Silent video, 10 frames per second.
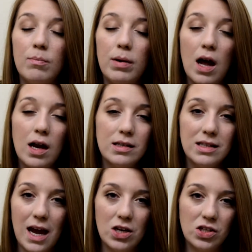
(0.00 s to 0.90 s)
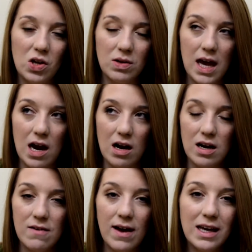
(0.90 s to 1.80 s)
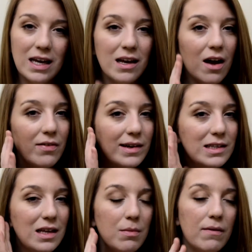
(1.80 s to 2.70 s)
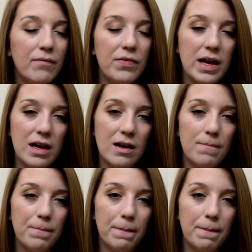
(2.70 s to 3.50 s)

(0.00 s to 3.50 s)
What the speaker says: but honestly I just don't care. If I can cover some of the